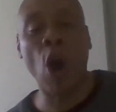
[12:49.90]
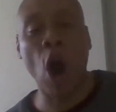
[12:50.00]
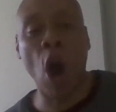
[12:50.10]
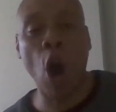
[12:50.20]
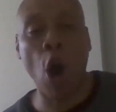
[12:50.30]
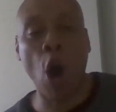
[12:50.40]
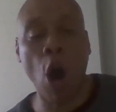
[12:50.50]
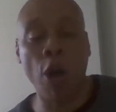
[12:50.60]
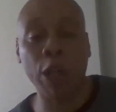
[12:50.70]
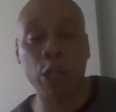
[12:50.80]
are
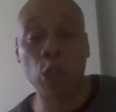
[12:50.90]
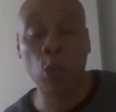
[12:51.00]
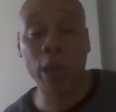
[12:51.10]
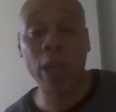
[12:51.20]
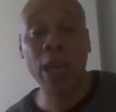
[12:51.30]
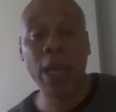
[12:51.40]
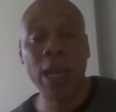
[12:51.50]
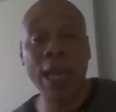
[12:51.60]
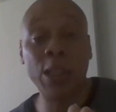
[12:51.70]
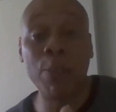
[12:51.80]
or aren't doing.
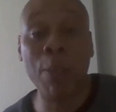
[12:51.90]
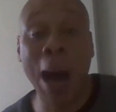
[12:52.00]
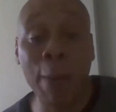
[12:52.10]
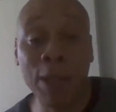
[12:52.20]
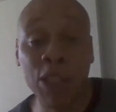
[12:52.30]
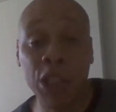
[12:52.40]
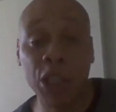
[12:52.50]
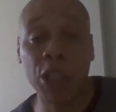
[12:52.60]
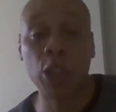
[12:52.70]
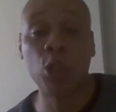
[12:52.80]
It's my
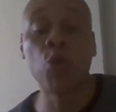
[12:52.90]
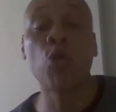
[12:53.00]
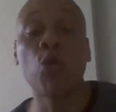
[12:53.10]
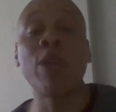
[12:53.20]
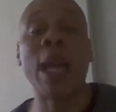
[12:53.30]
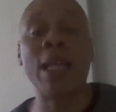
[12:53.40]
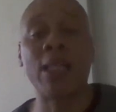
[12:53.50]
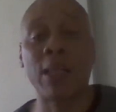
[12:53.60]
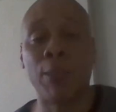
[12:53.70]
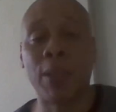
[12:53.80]
position to create
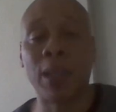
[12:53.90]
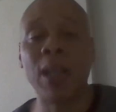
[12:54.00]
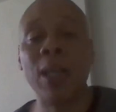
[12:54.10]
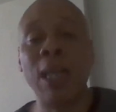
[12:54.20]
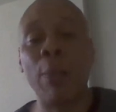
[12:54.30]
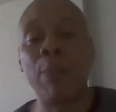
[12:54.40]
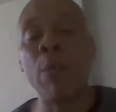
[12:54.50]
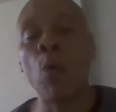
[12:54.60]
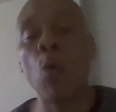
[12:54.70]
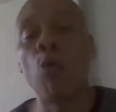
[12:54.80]
something that
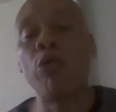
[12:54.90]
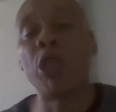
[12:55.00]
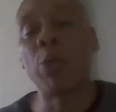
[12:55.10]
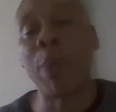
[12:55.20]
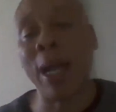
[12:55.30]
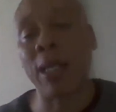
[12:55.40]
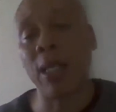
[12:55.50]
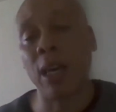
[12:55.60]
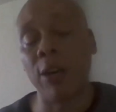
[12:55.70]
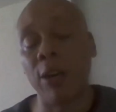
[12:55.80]
people will respect
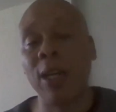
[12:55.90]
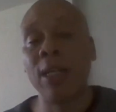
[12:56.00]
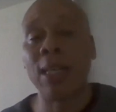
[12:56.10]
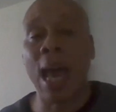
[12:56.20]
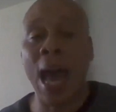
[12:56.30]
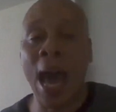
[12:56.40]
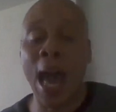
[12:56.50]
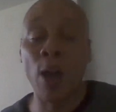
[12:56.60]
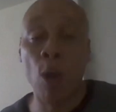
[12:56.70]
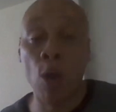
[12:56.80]
enough to
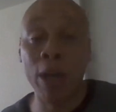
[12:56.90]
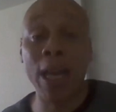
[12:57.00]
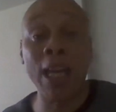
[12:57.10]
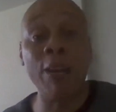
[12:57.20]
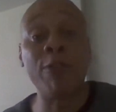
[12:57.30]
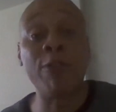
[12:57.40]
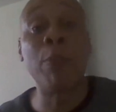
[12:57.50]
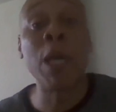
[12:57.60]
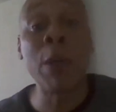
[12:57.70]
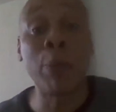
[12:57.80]
add on. And if the
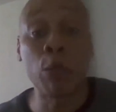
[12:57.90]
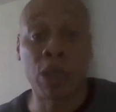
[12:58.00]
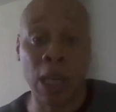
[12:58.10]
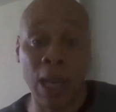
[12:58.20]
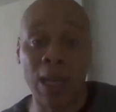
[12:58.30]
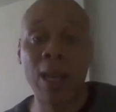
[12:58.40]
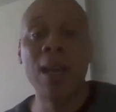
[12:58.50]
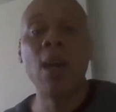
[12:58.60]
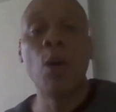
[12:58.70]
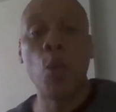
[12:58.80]
people say
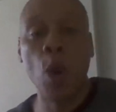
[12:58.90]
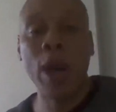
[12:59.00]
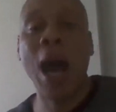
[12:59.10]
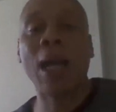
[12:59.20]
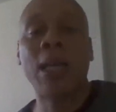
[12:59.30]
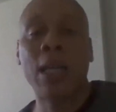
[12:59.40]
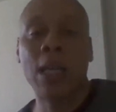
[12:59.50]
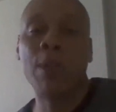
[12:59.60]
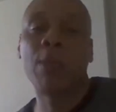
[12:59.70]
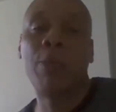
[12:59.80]
what
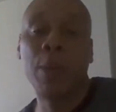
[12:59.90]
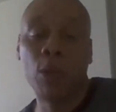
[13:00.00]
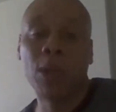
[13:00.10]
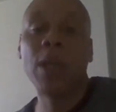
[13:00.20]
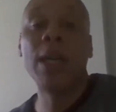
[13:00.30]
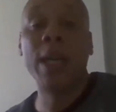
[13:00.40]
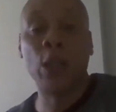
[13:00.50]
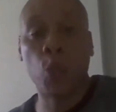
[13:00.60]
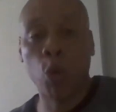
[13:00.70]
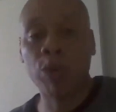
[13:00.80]
Hakim has built
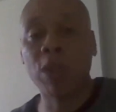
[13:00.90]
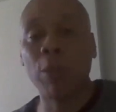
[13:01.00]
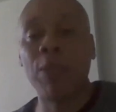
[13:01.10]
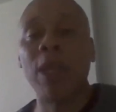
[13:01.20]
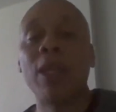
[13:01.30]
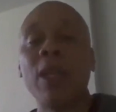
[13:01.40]
is worth something,